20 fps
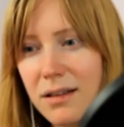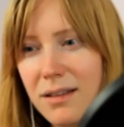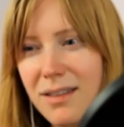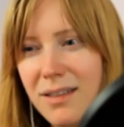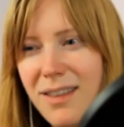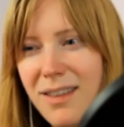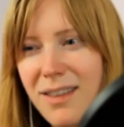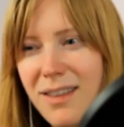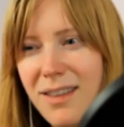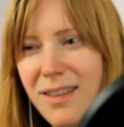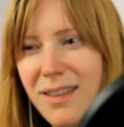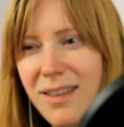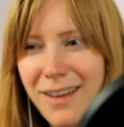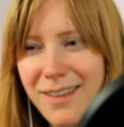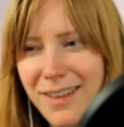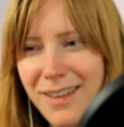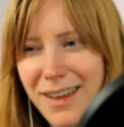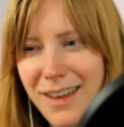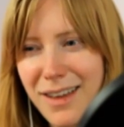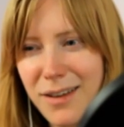not by
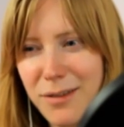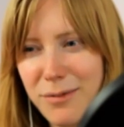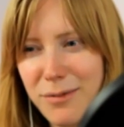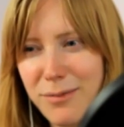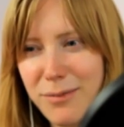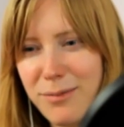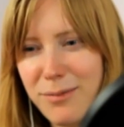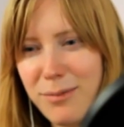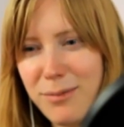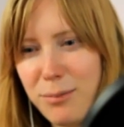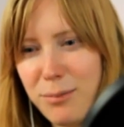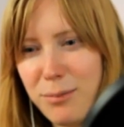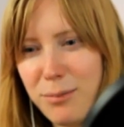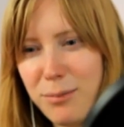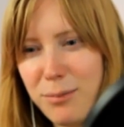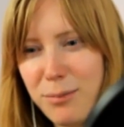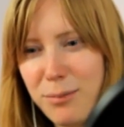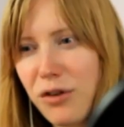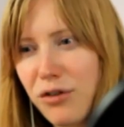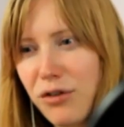like a
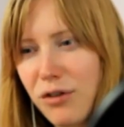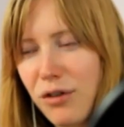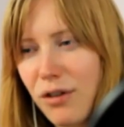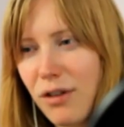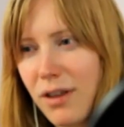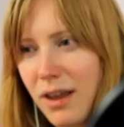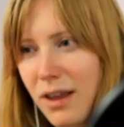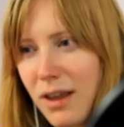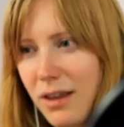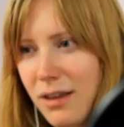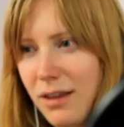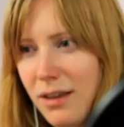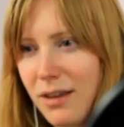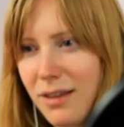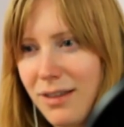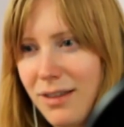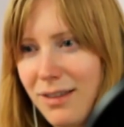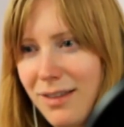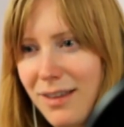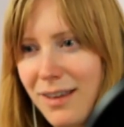professional like
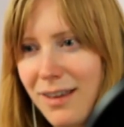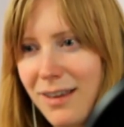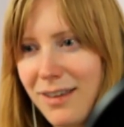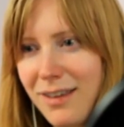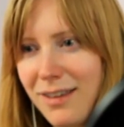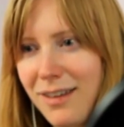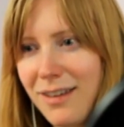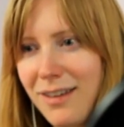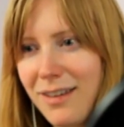like